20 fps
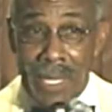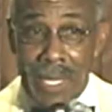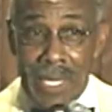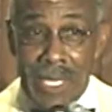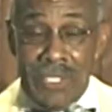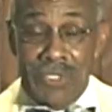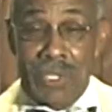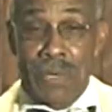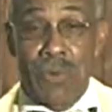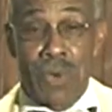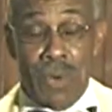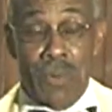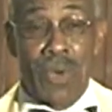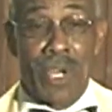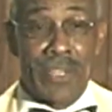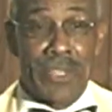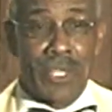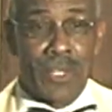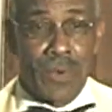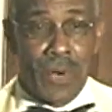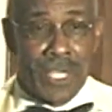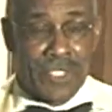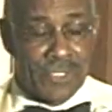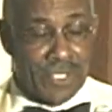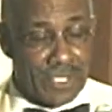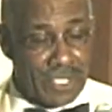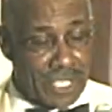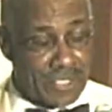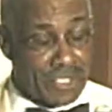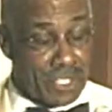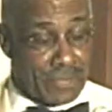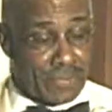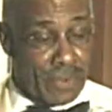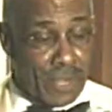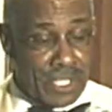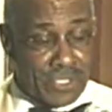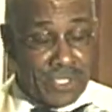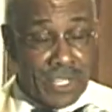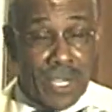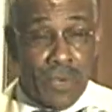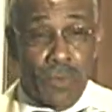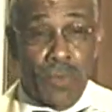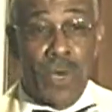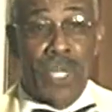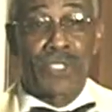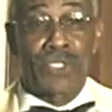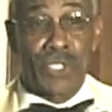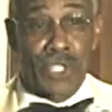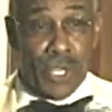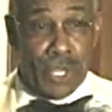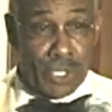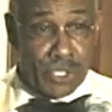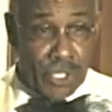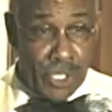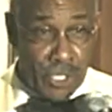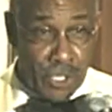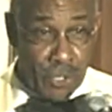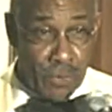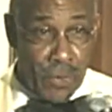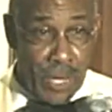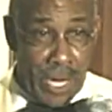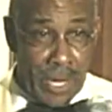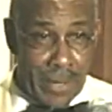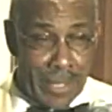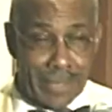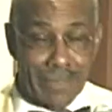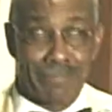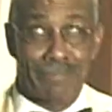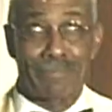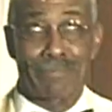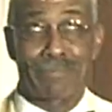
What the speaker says: He said, "What were the questions?" I said, "First, what jersey are you wearing?